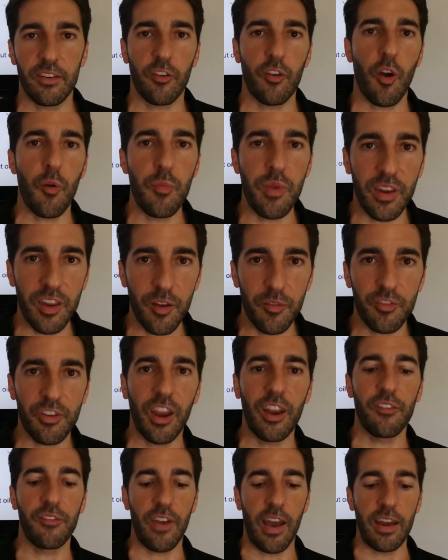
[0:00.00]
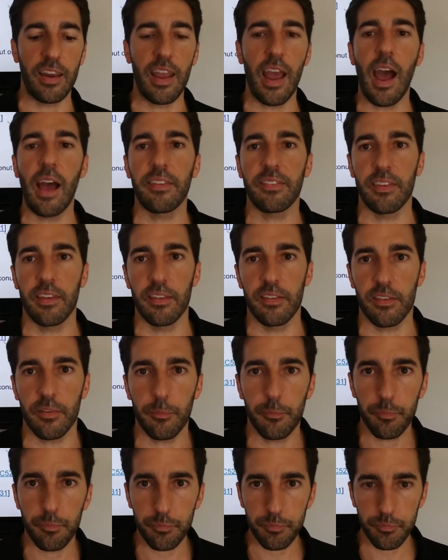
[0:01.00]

or our medium chain fatty acids.